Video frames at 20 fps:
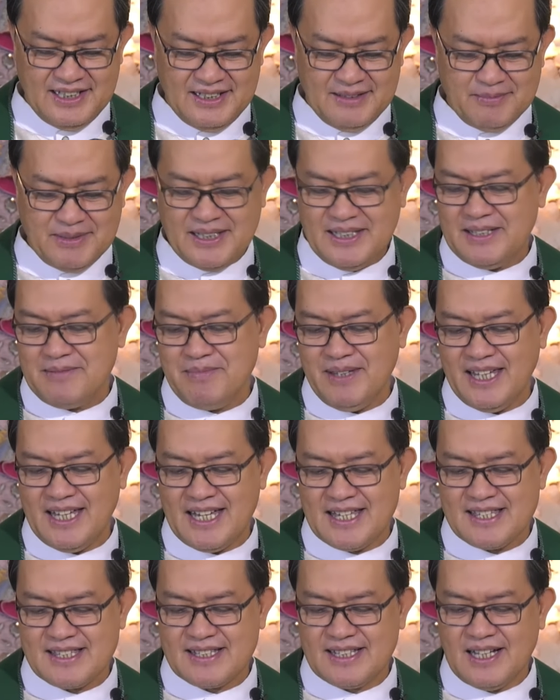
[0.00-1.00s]
But let me
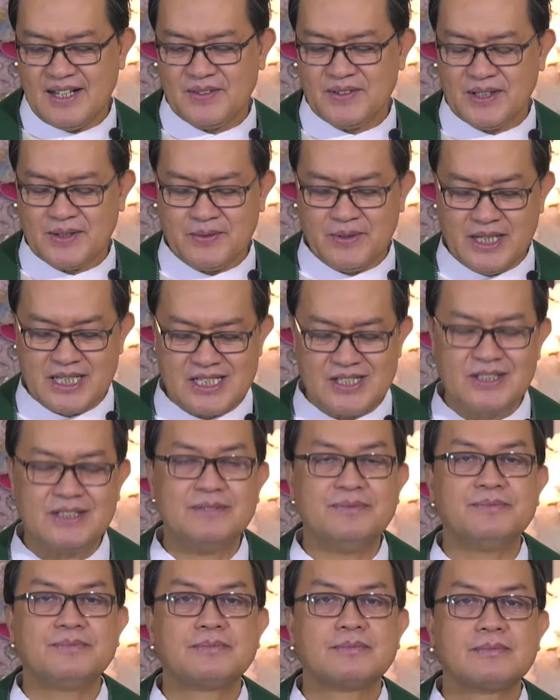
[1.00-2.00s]
ask now the question.
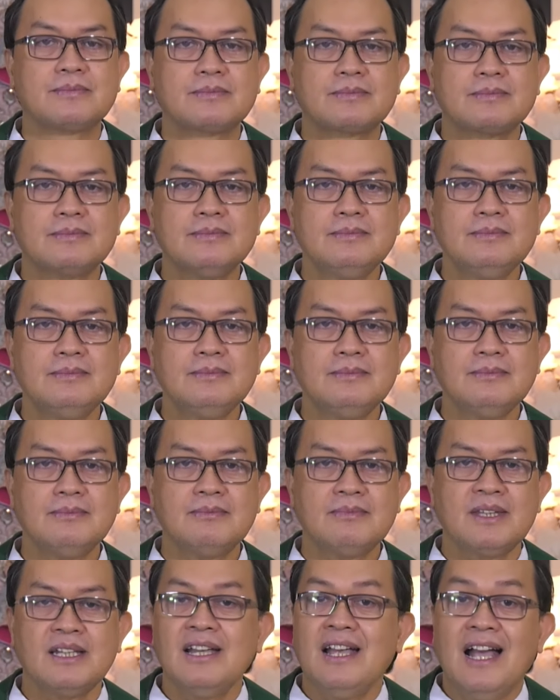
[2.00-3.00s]

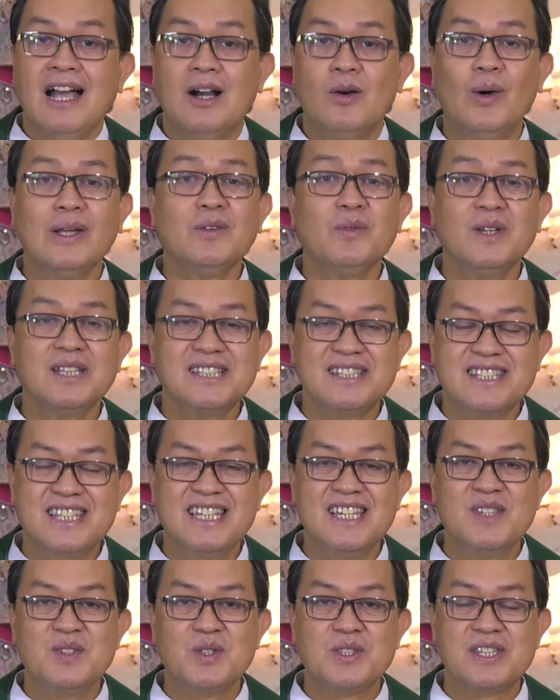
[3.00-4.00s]
What was
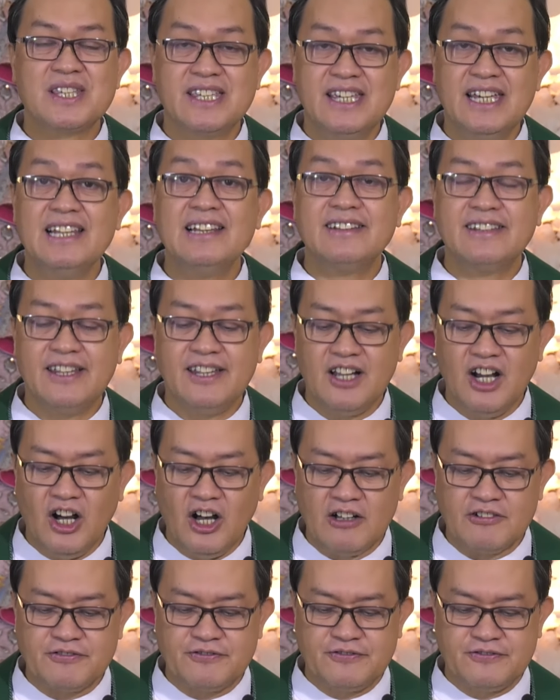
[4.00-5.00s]
Jesus guilty of?